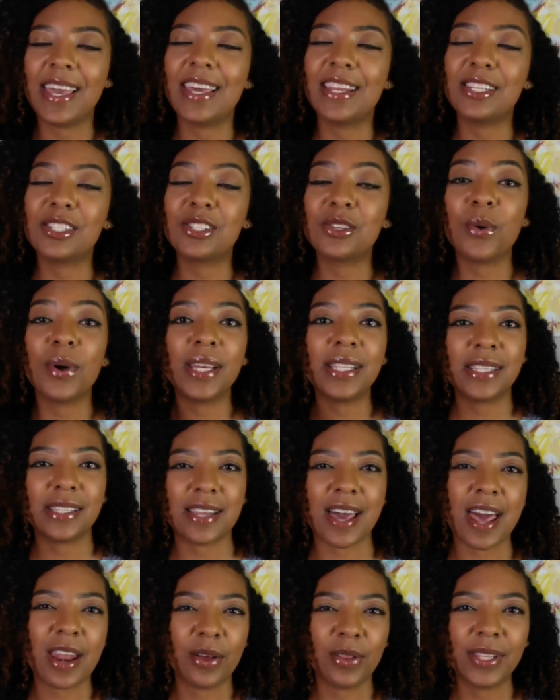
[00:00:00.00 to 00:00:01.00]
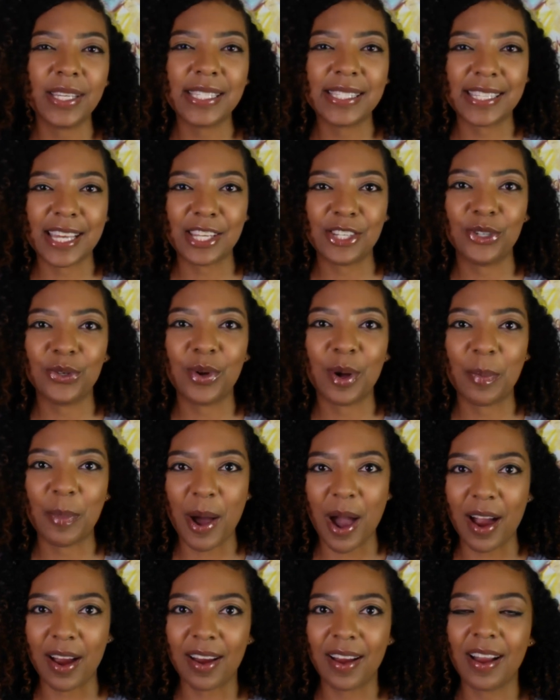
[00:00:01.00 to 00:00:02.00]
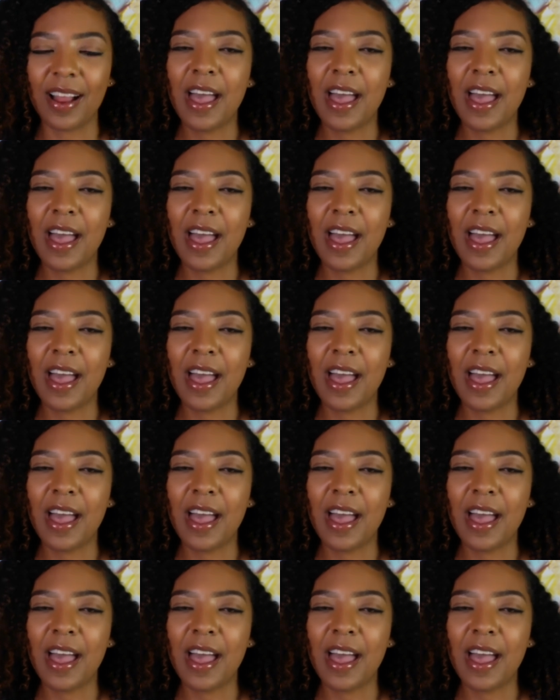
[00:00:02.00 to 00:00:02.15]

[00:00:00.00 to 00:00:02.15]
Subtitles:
it is going to not only set you apart,